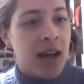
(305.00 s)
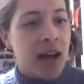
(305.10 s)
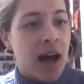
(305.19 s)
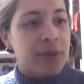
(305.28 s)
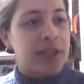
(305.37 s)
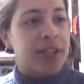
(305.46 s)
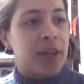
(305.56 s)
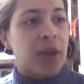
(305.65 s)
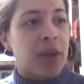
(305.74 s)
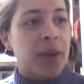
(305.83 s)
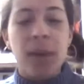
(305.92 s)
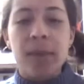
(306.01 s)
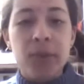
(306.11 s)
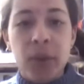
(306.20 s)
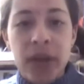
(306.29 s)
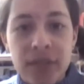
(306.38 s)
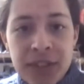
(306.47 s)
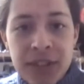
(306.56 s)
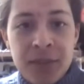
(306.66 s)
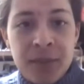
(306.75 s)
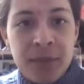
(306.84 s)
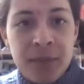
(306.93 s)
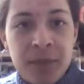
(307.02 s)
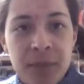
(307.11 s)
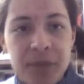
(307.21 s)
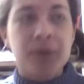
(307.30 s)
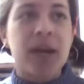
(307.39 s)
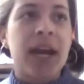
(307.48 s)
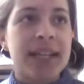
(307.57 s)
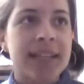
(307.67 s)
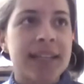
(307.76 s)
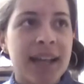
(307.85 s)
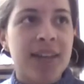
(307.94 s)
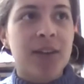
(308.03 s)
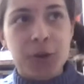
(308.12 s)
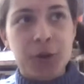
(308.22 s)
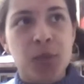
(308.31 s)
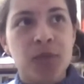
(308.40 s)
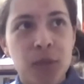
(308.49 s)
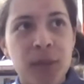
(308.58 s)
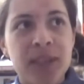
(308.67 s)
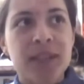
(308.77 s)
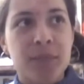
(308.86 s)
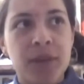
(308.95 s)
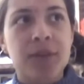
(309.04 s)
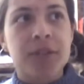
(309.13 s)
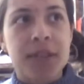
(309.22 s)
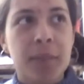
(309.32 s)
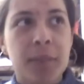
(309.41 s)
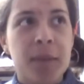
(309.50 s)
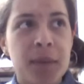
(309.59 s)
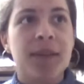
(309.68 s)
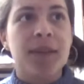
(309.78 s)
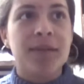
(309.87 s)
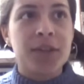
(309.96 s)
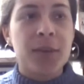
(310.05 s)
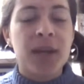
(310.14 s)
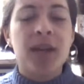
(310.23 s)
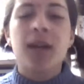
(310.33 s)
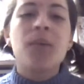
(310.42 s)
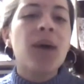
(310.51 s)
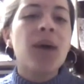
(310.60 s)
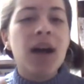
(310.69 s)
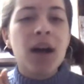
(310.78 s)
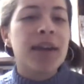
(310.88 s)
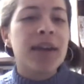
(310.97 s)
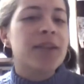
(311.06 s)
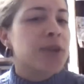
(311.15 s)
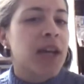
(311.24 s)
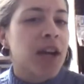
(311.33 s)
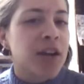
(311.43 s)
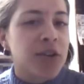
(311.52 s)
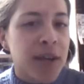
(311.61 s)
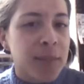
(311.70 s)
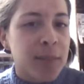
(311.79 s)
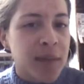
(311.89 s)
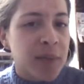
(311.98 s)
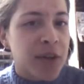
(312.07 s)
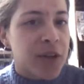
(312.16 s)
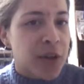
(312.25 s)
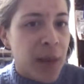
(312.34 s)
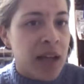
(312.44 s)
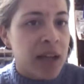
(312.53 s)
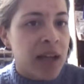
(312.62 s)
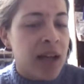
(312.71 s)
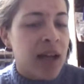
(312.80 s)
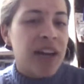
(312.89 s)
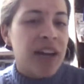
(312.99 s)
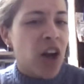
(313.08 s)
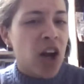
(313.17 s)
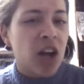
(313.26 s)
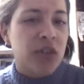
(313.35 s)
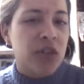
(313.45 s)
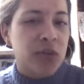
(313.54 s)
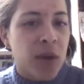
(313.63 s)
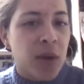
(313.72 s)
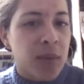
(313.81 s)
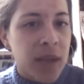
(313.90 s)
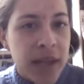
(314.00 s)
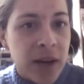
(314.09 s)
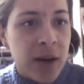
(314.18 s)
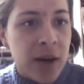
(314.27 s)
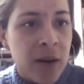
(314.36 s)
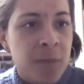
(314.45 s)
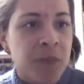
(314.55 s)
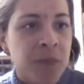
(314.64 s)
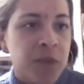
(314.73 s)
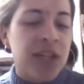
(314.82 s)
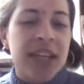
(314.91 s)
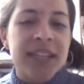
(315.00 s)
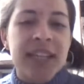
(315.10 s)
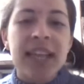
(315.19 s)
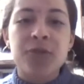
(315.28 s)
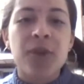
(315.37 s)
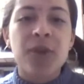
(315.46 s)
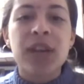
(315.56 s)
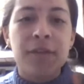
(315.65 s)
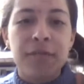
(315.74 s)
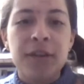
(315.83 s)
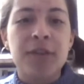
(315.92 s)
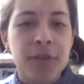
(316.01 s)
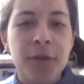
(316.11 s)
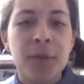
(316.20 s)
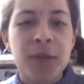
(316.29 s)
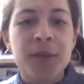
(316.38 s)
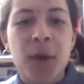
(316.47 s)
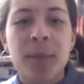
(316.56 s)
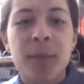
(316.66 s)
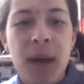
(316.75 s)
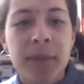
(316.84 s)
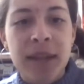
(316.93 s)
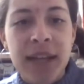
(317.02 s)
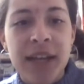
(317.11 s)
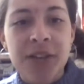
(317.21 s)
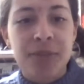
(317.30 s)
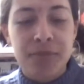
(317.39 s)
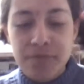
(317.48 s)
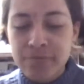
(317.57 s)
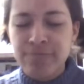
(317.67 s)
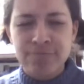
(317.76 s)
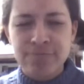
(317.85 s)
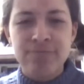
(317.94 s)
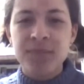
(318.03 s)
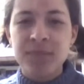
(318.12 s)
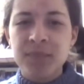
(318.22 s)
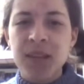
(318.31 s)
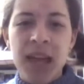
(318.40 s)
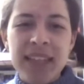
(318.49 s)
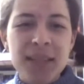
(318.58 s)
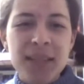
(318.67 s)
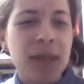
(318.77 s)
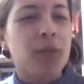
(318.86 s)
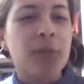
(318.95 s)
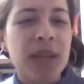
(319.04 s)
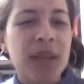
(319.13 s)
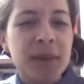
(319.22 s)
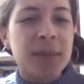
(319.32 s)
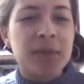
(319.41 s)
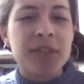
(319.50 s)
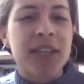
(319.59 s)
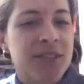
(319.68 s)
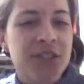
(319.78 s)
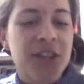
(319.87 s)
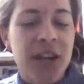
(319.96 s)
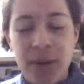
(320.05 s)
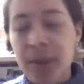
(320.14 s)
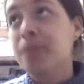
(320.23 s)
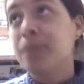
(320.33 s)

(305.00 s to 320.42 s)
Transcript: I would say there were like maybe 20 of us, which, okay, isn't like a large group of humans in comparison to how many people live in Yuma. Well, okay, there's only 108 people in Yuma, and not all of us were probably here. So let's say that was roughly a fifth of Yuma's population. That's a big group. That's a big percentage. Anyway.